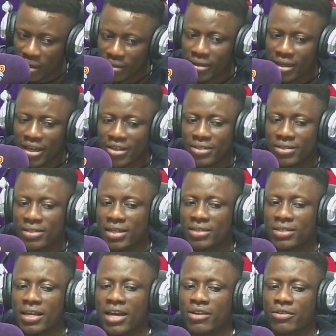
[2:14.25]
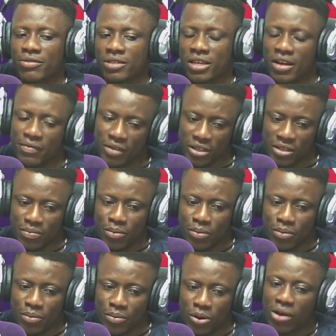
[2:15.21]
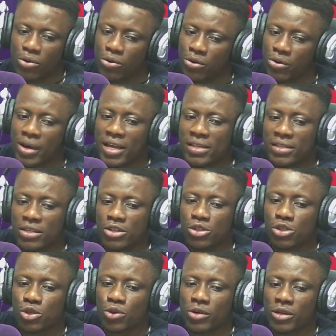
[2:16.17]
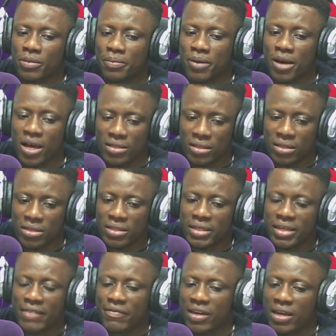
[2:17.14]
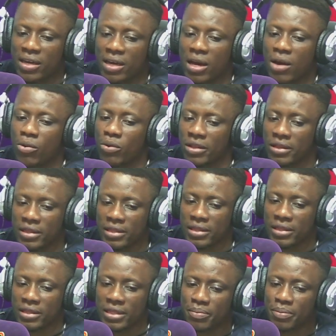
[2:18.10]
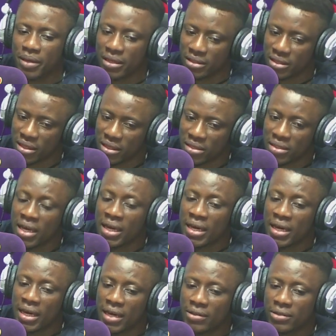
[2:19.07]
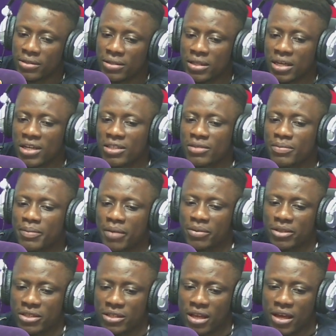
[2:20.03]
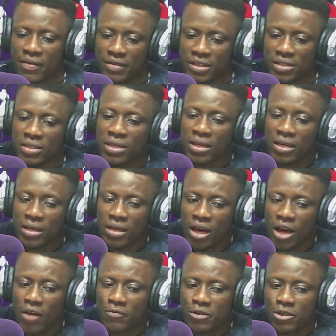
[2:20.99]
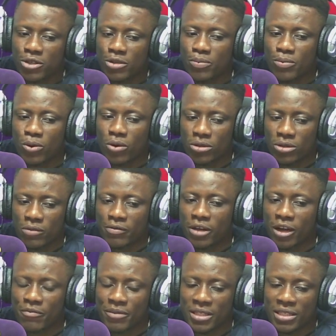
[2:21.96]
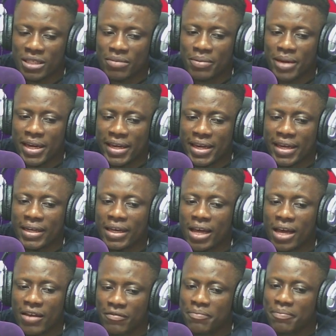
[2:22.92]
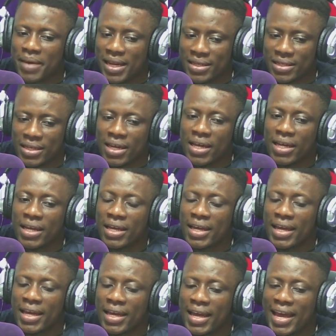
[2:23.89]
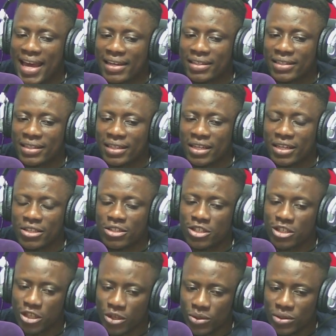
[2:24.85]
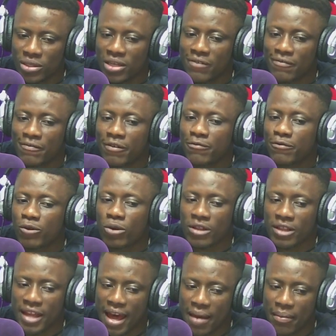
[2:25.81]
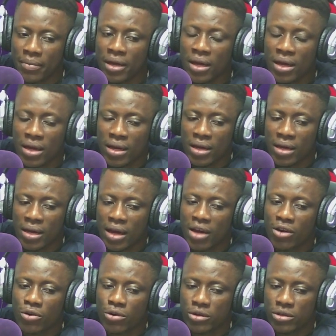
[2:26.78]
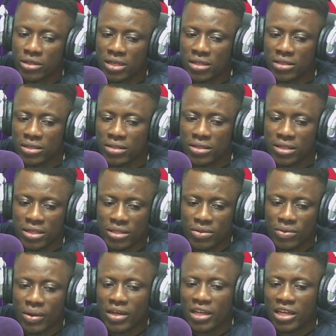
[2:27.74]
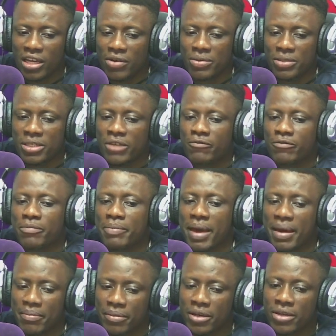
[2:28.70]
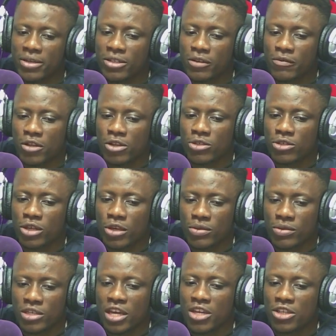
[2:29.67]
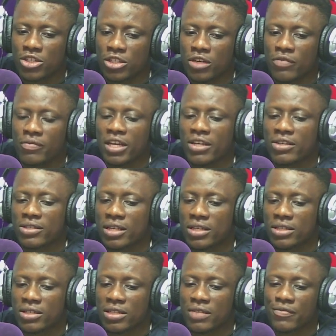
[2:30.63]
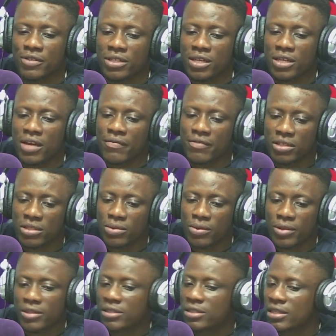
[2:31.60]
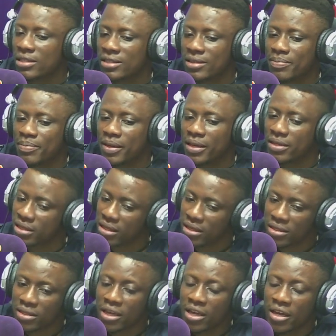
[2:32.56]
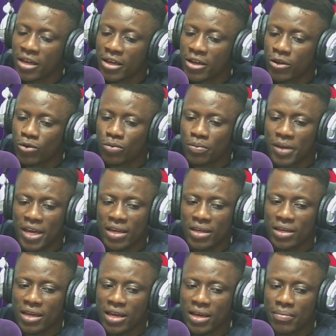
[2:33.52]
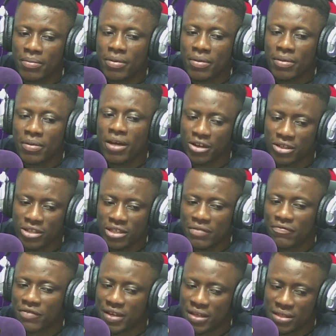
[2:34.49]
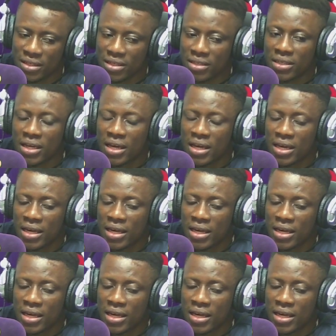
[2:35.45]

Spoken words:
Lagos State Head of Service Bode Aguru has assured persons living with disabilities in the state public service of the support of government in making life better and conducive for them. Aguru stated this when he received members of the Association of Lagos State Civil Servants with Disabilities who paid him a courtesy visit.